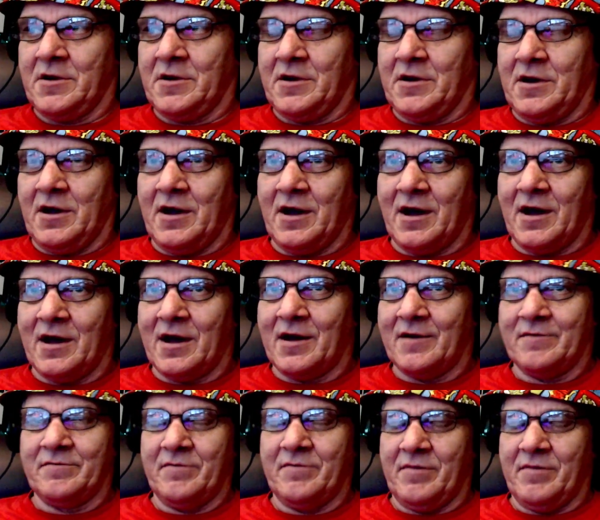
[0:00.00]
Uh,
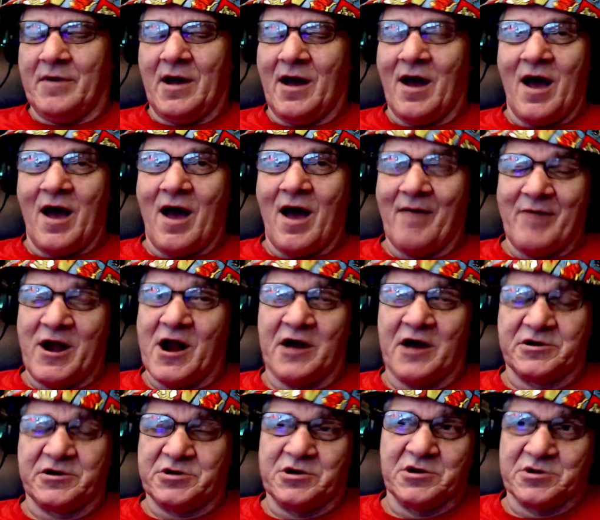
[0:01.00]
I, I mean,
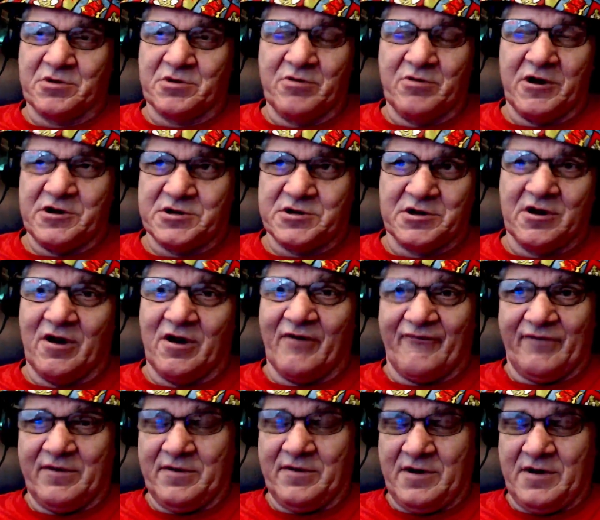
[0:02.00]
that's just great stuff.
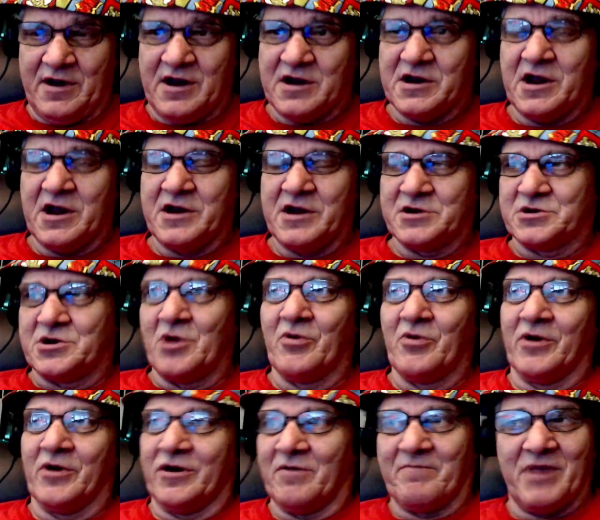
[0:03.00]
He, he's
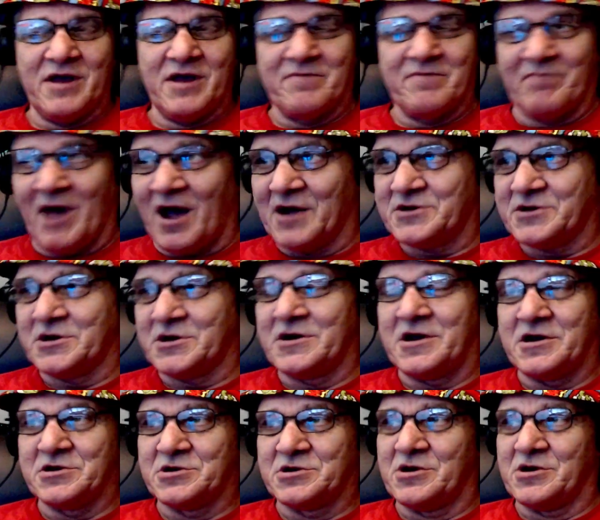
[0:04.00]
doing the beatboxing.
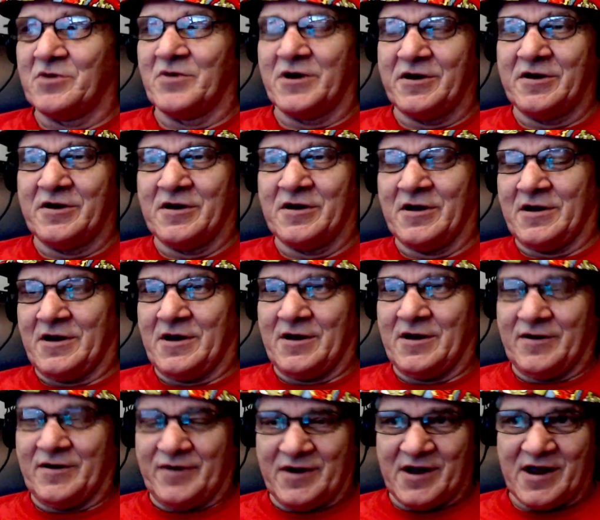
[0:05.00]
He's doing
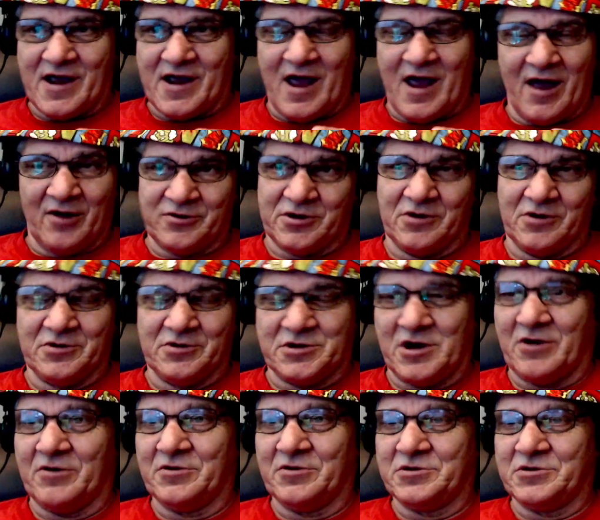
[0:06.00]
the alto
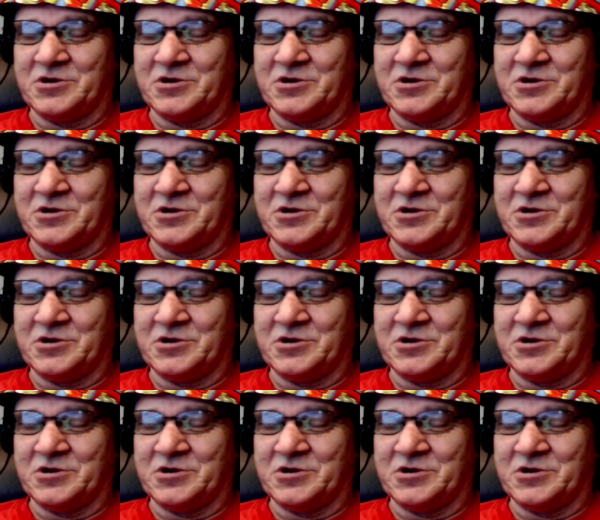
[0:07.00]
tones.